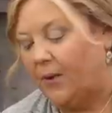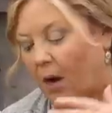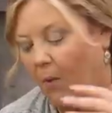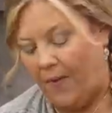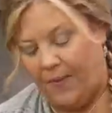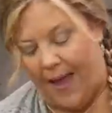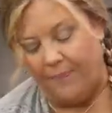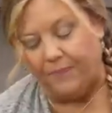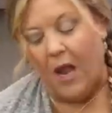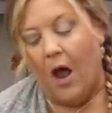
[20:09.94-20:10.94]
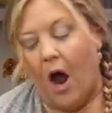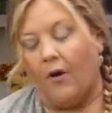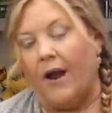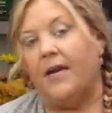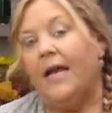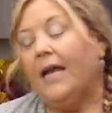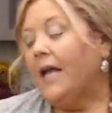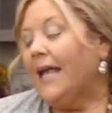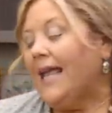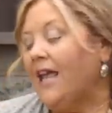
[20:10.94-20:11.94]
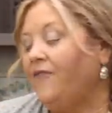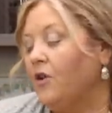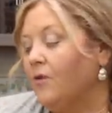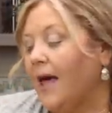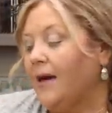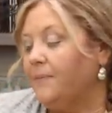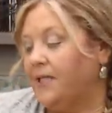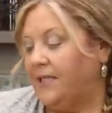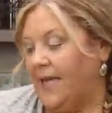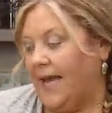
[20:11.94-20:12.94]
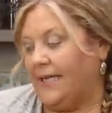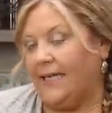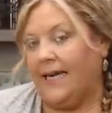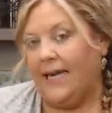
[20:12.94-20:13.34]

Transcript: so we don't want that. All right. If you let them sit